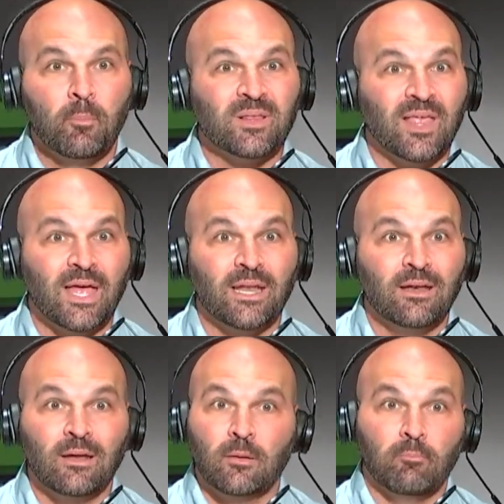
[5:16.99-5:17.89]
But
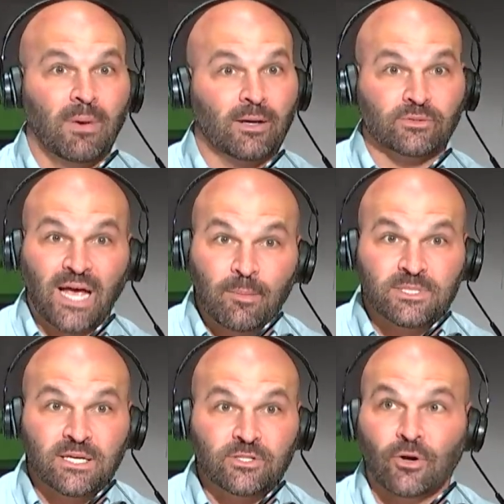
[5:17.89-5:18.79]
then Michael
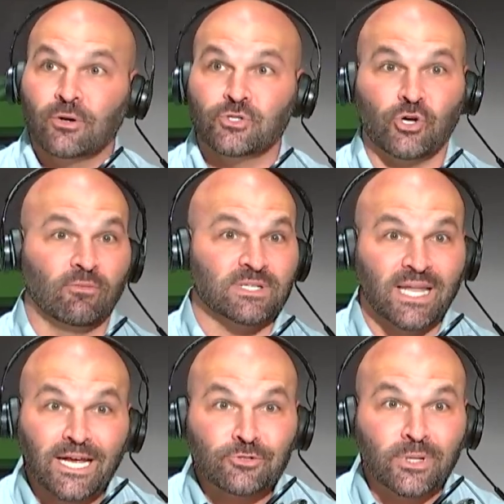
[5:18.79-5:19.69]
Thomas gets hurt. Jarvis
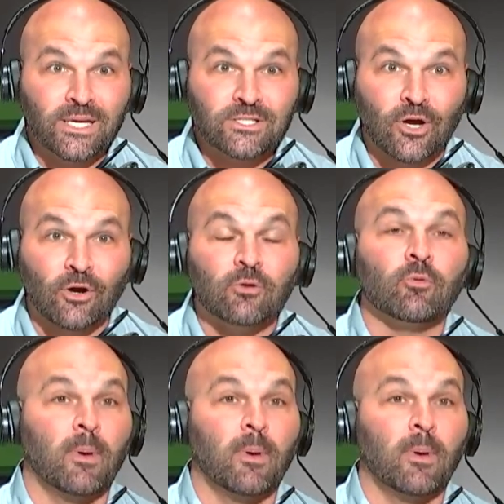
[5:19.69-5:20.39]
Landry gets hurt.